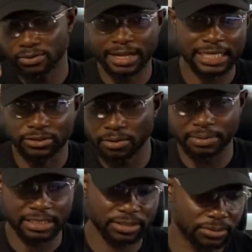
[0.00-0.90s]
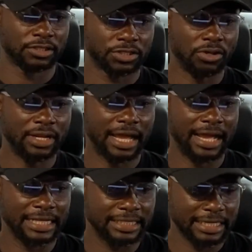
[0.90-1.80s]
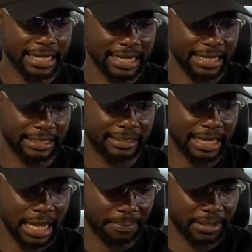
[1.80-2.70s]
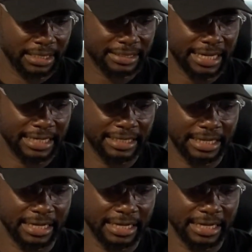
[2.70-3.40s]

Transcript: guys. God bless you. So now I think I can type inside here